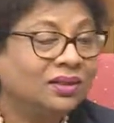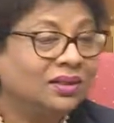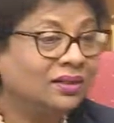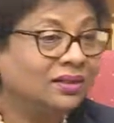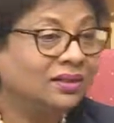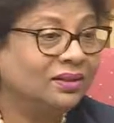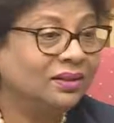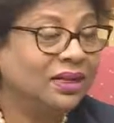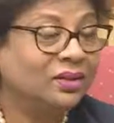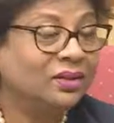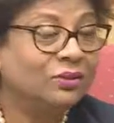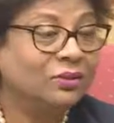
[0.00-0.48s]

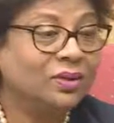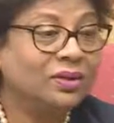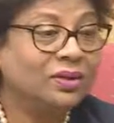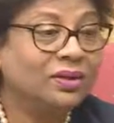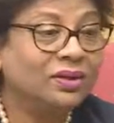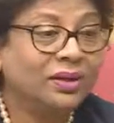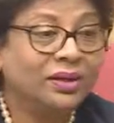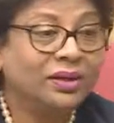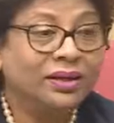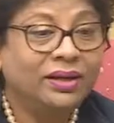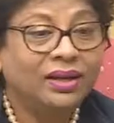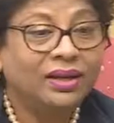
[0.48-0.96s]
they don't
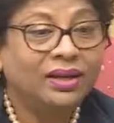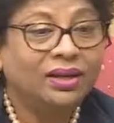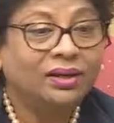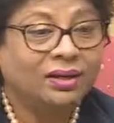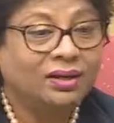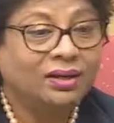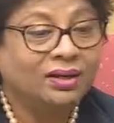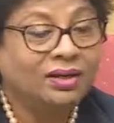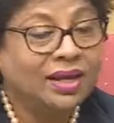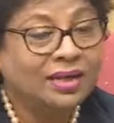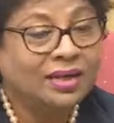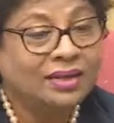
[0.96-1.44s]
really
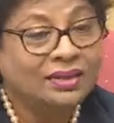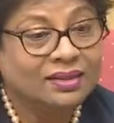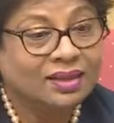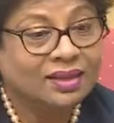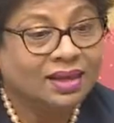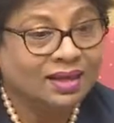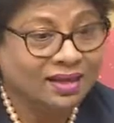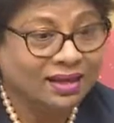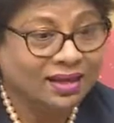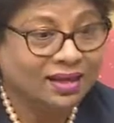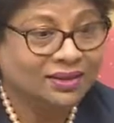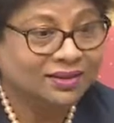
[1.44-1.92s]
recognize
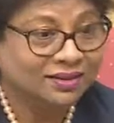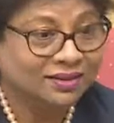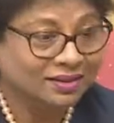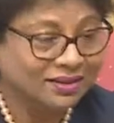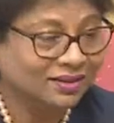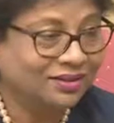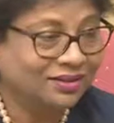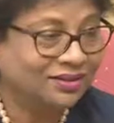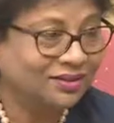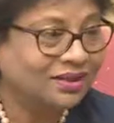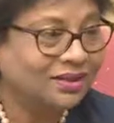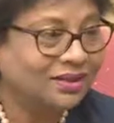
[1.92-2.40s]
that as
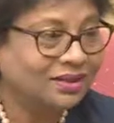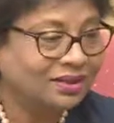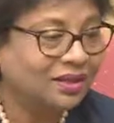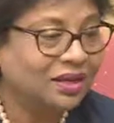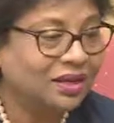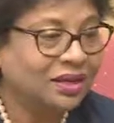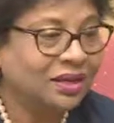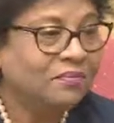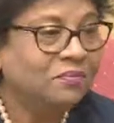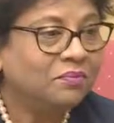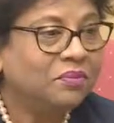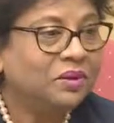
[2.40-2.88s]
success,
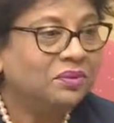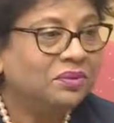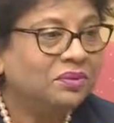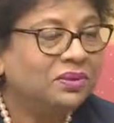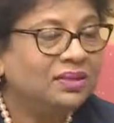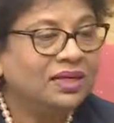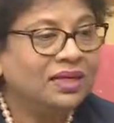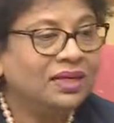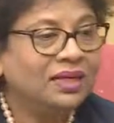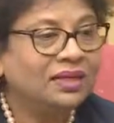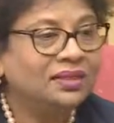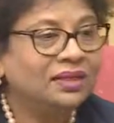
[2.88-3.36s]
because
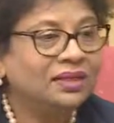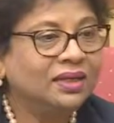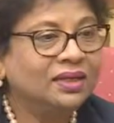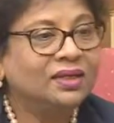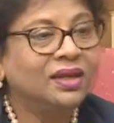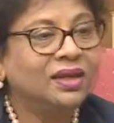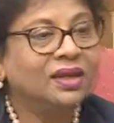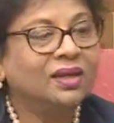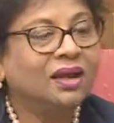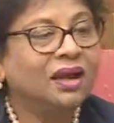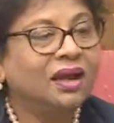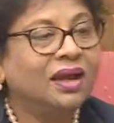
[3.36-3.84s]
they say
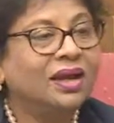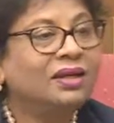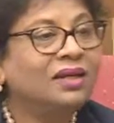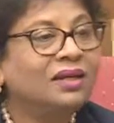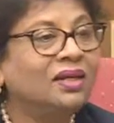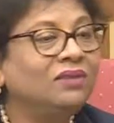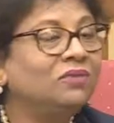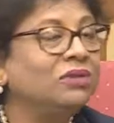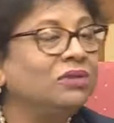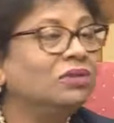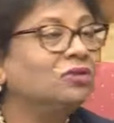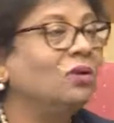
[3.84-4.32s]
that
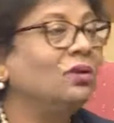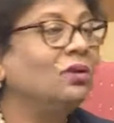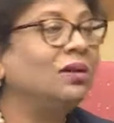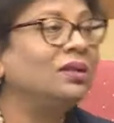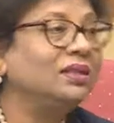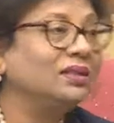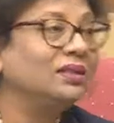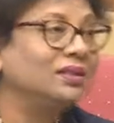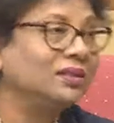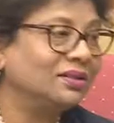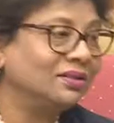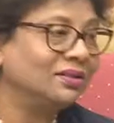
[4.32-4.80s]
IT was already
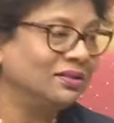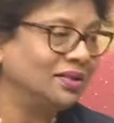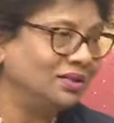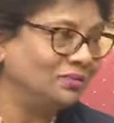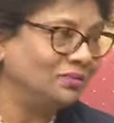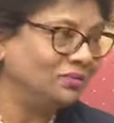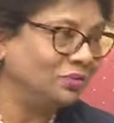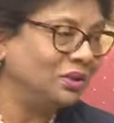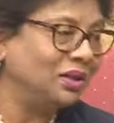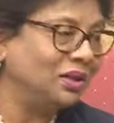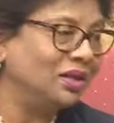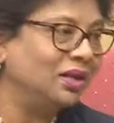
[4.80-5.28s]

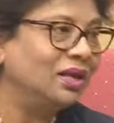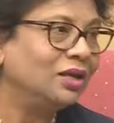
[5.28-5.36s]
successful.